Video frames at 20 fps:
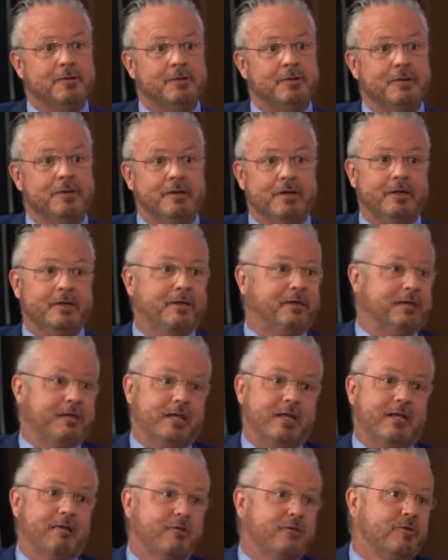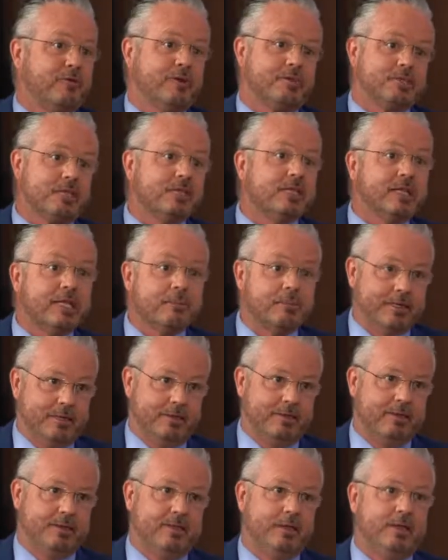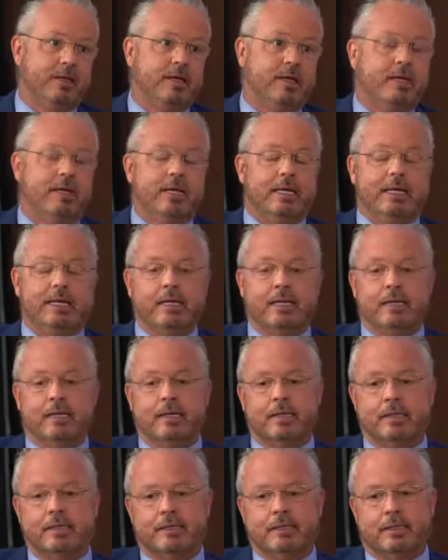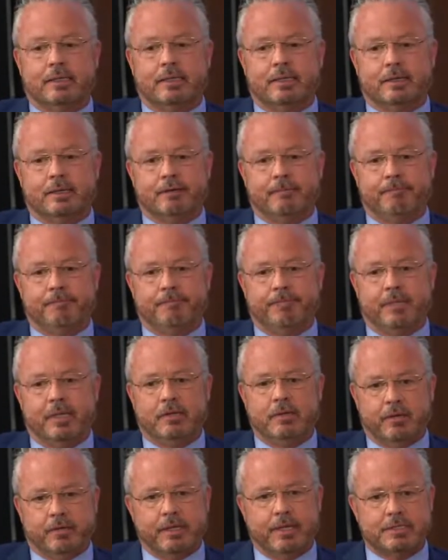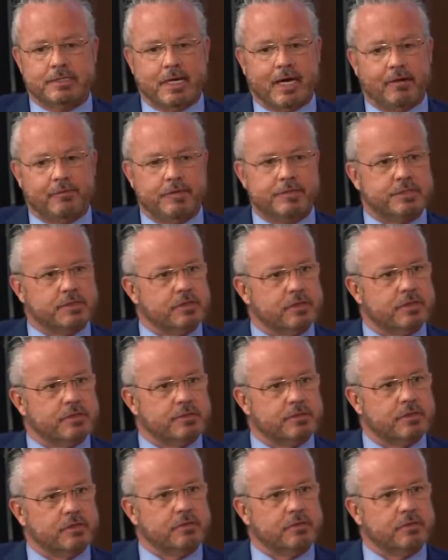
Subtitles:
So in California, it's unlimited. And that's obviously